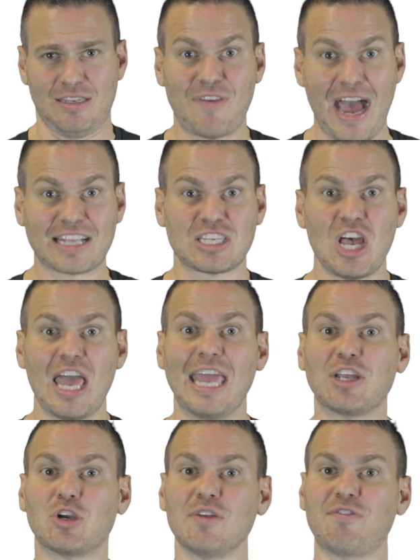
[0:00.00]
fact,
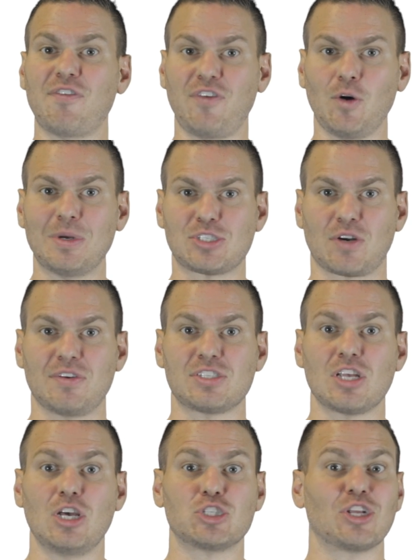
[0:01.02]
a good fulfillment
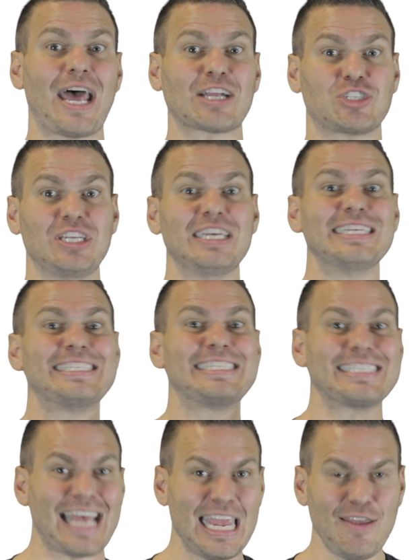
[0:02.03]
service should actually
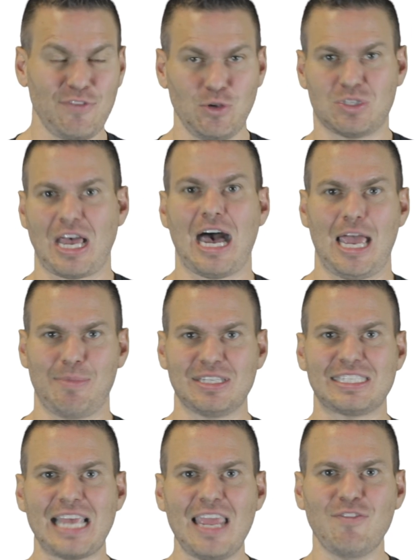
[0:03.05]
save you time and
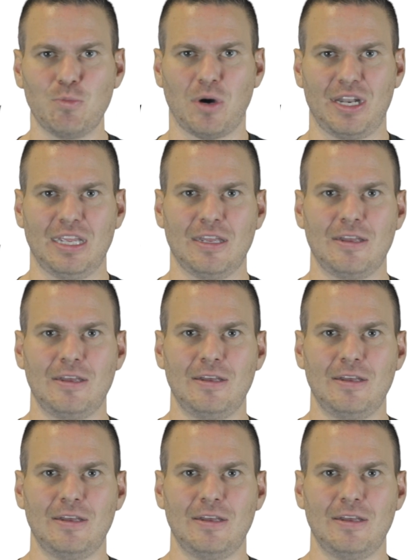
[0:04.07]
save you money.